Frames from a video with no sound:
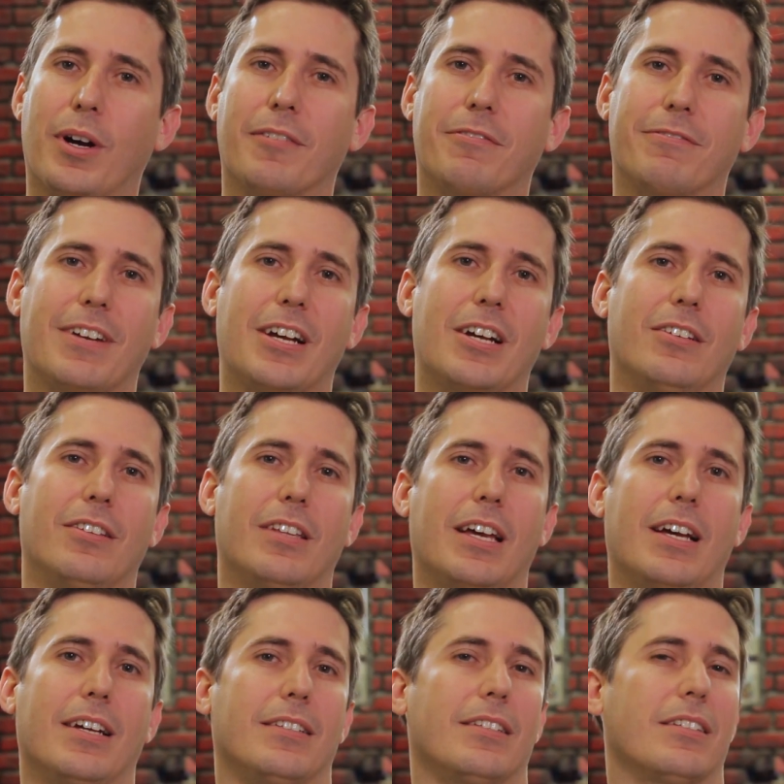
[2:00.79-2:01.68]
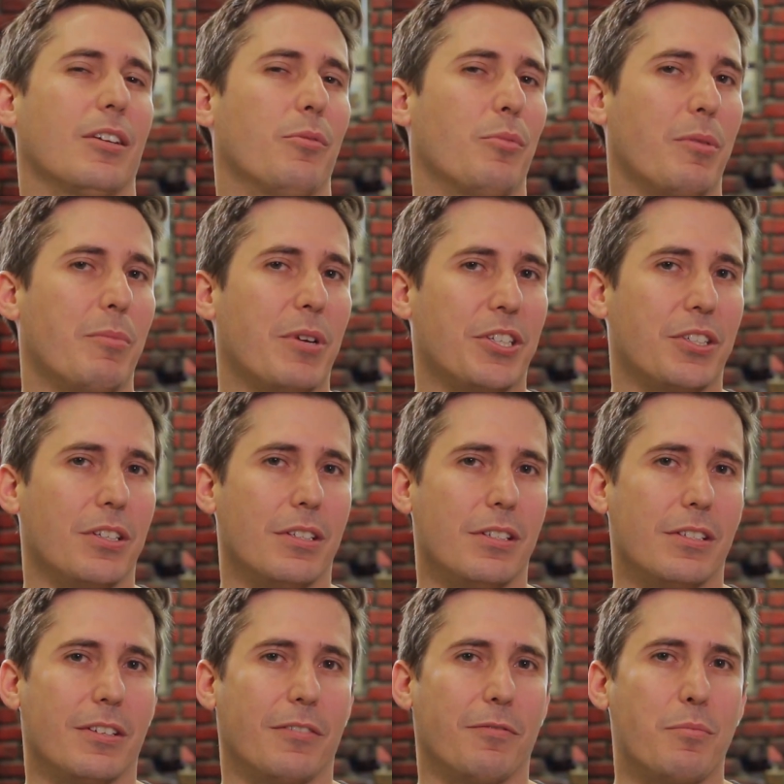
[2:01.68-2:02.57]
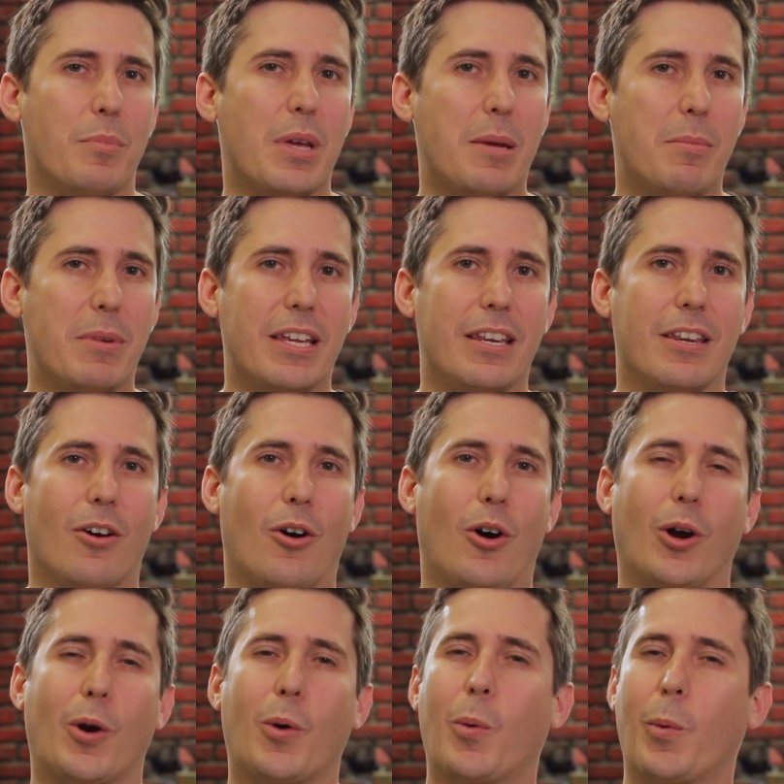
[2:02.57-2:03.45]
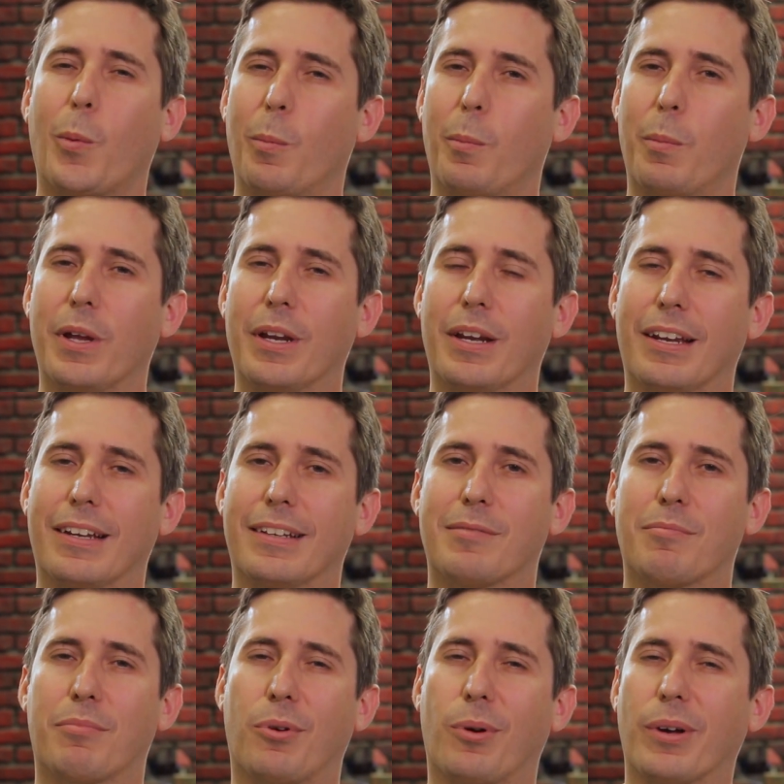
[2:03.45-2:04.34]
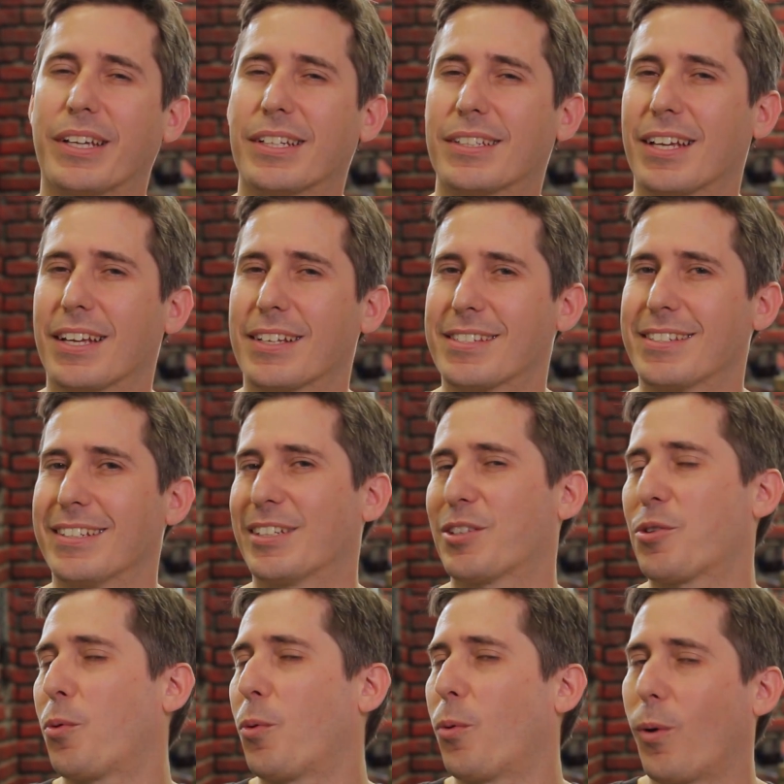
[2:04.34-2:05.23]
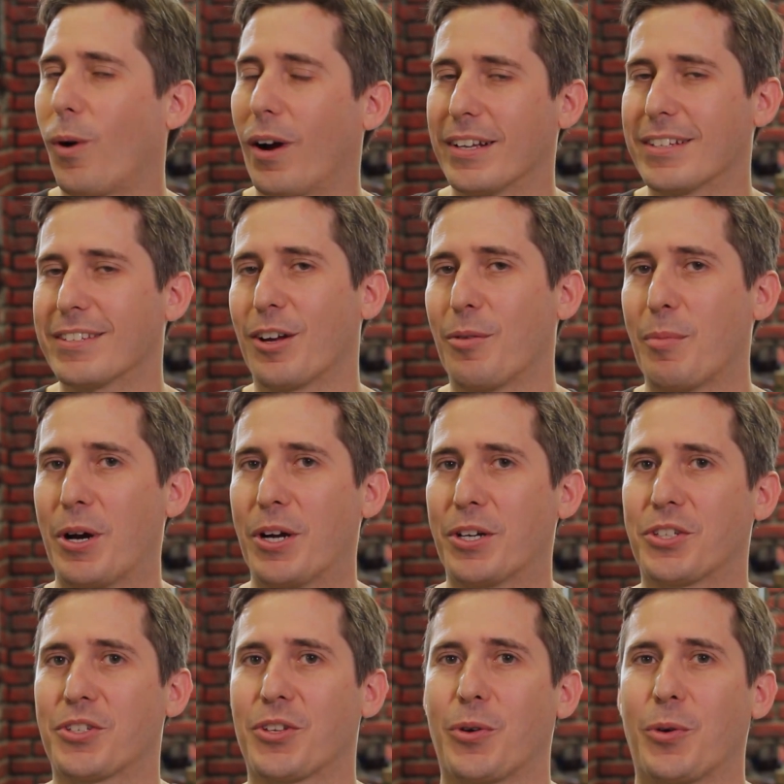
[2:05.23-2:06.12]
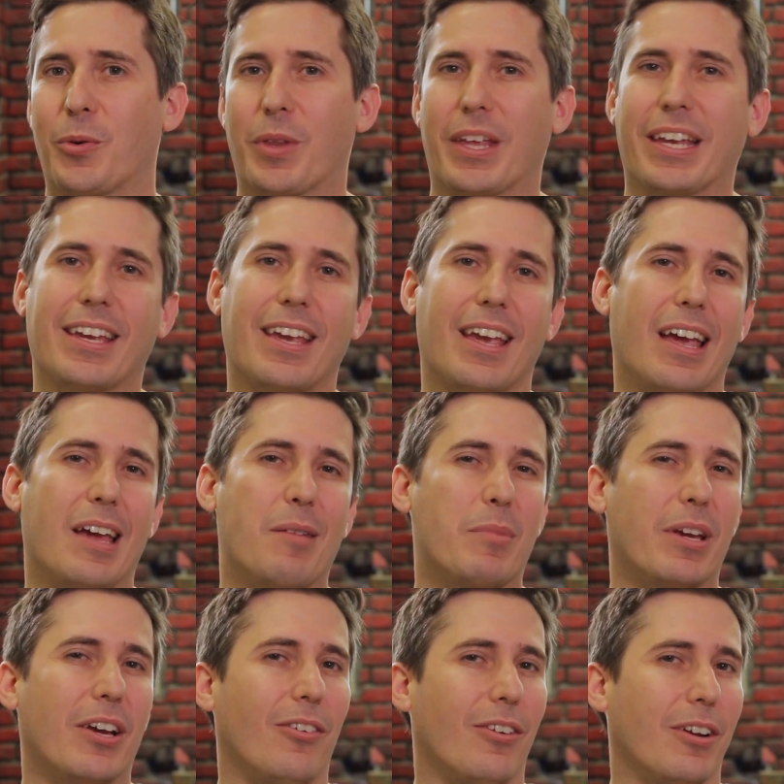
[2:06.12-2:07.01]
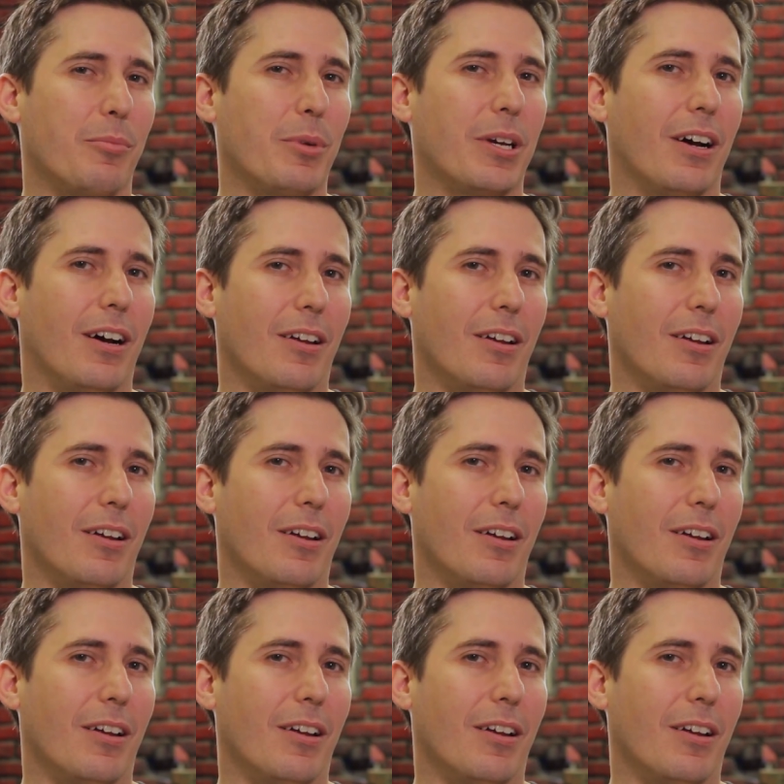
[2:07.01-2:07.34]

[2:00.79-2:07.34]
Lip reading: I found that some of the missions have maybe not been play tested quite so much, so they can be a little bit